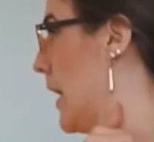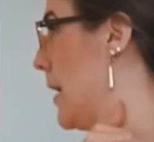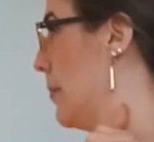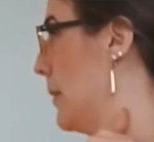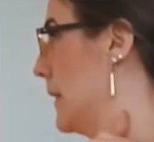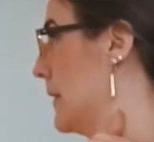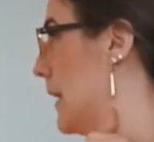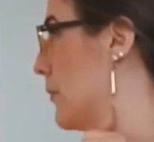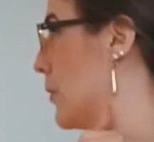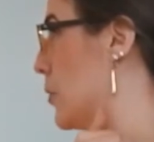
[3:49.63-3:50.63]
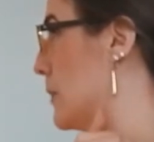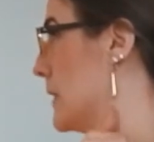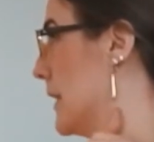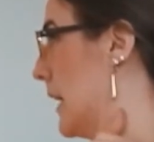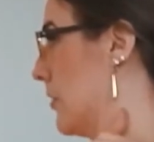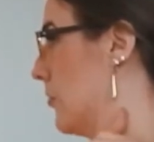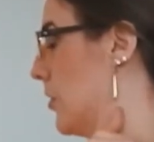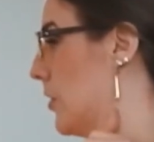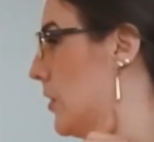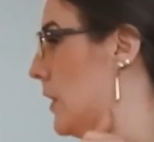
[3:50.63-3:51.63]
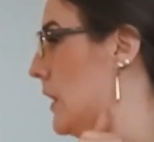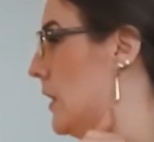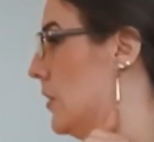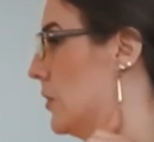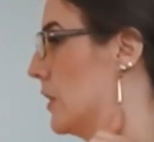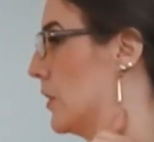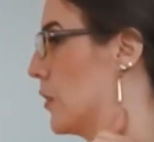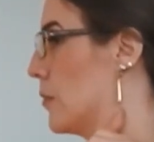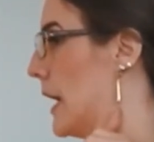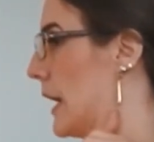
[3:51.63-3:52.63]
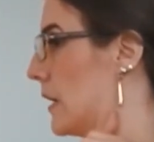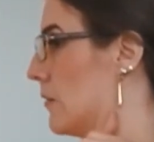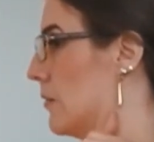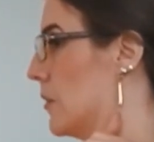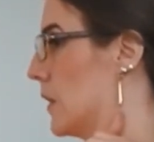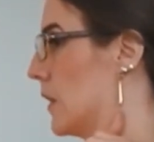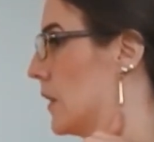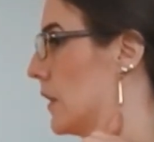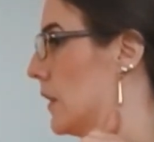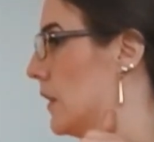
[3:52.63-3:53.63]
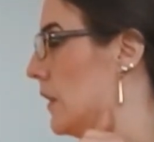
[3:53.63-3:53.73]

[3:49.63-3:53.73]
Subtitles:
up that ropey texture. You can go back and forth.